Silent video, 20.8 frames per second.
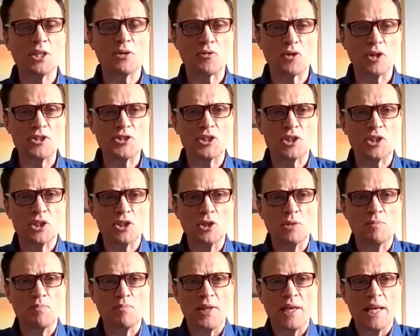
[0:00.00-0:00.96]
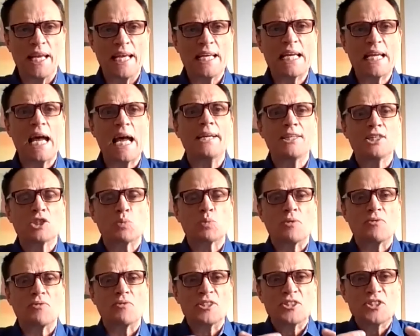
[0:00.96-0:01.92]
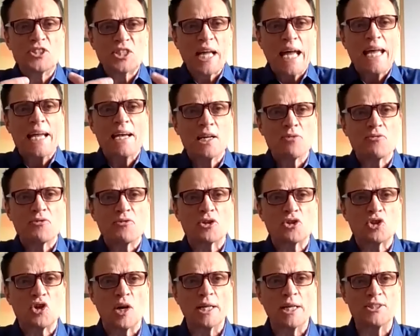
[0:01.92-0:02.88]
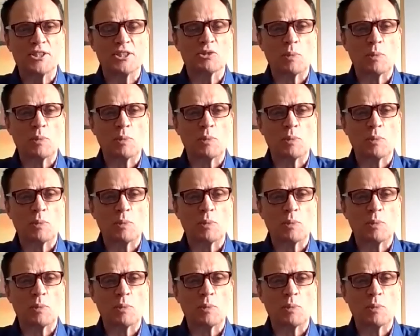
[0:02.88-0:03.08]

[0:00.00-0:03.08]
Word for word: for us to engage with the scale of the crisis